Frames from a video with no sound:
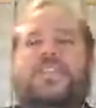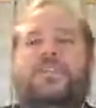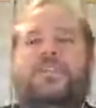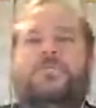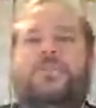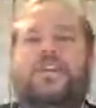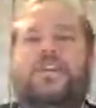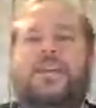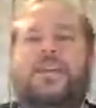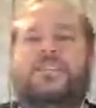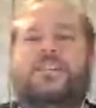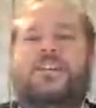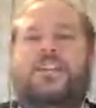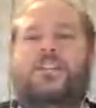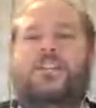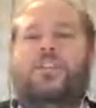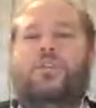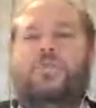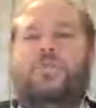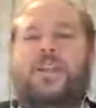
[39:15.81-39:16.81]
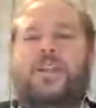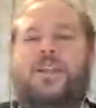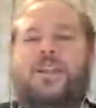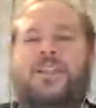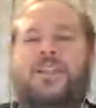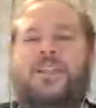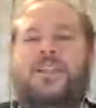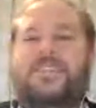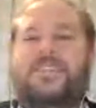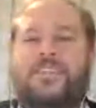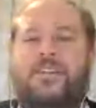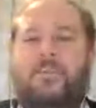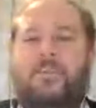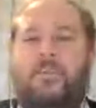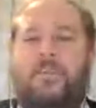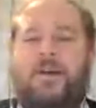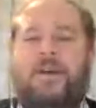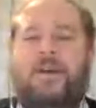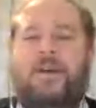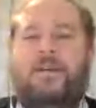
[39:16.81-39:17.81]
which is the kind of
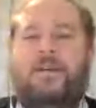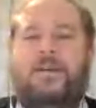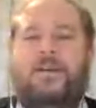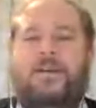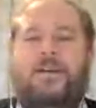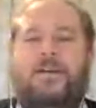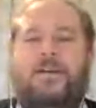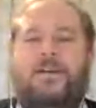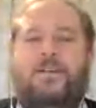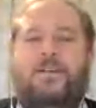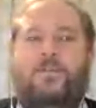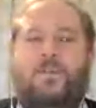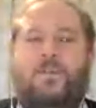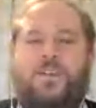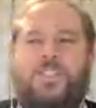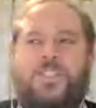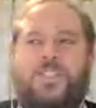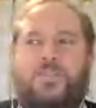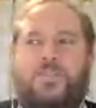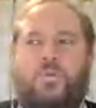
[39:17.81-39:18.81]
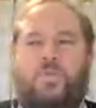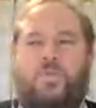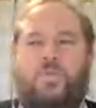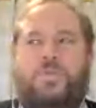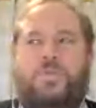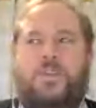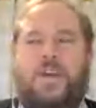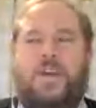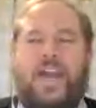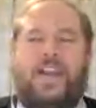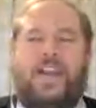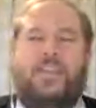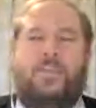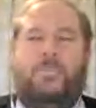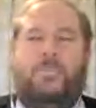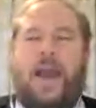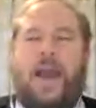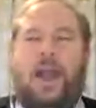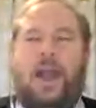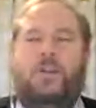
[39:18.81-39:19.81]
parallel that I think she's trying to draw,
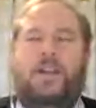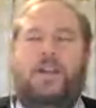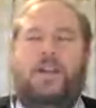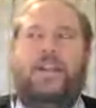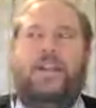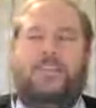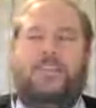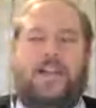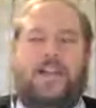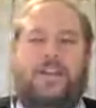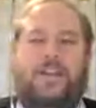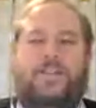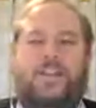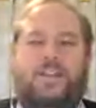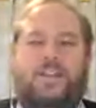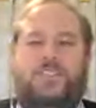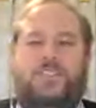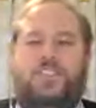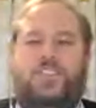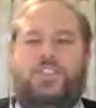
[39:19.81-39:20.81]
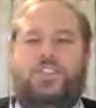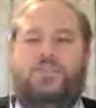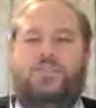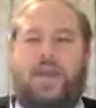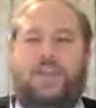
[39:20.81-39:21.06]
because she did talk about,